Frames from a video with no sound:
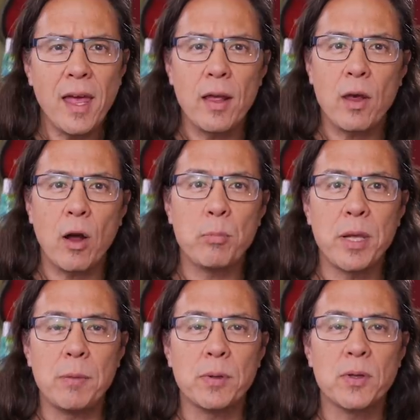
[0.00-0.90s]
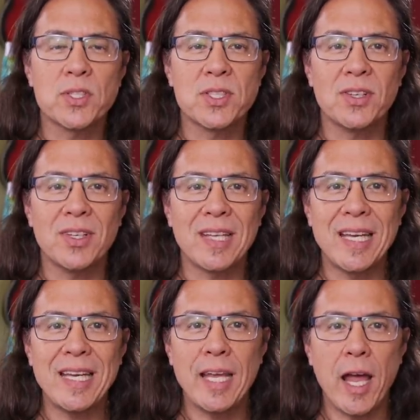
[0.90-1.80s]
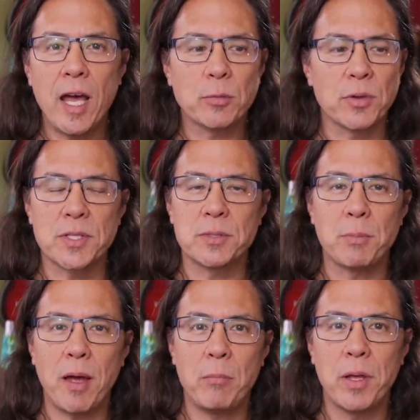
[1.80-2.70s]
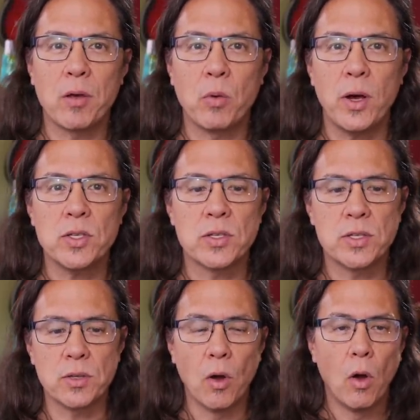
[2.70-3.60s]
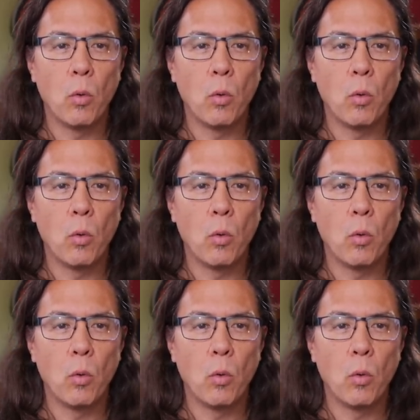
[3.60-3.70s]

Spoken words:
hell are people still eating animals is my big question to you.